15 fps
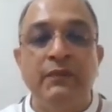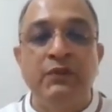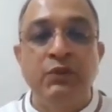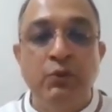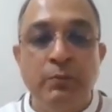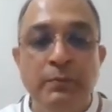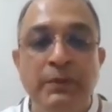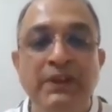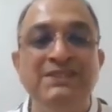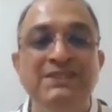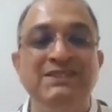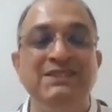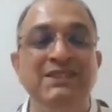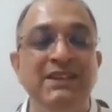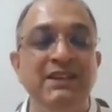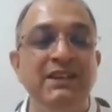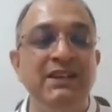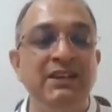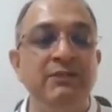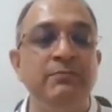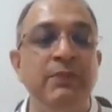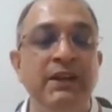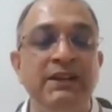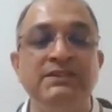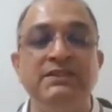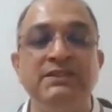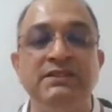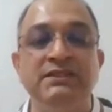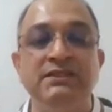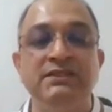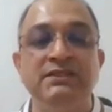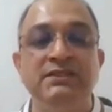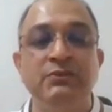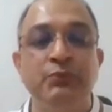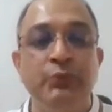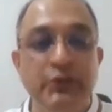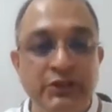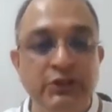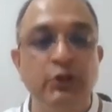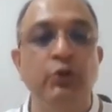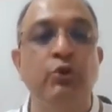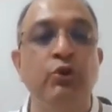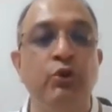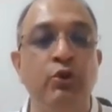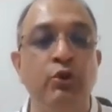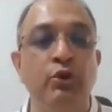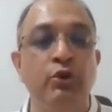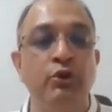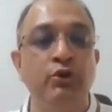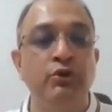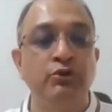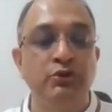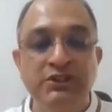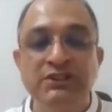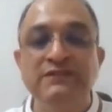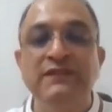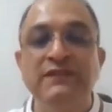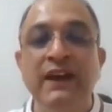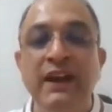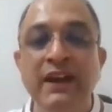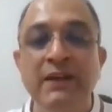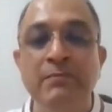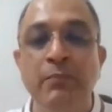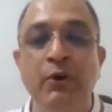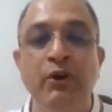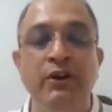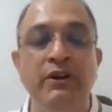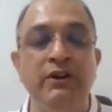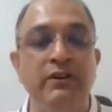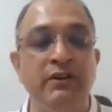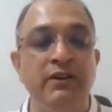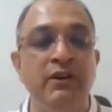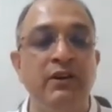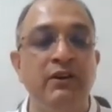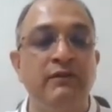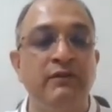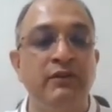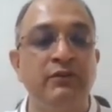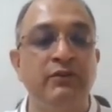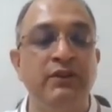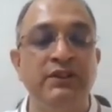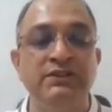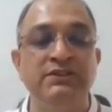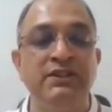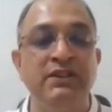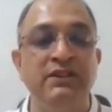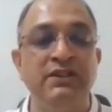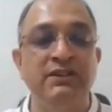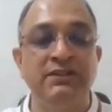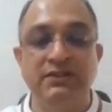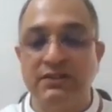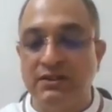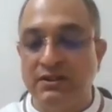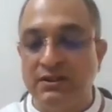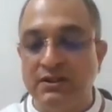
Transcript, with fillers: to be seen in places which look good. So this is very important for today's generation.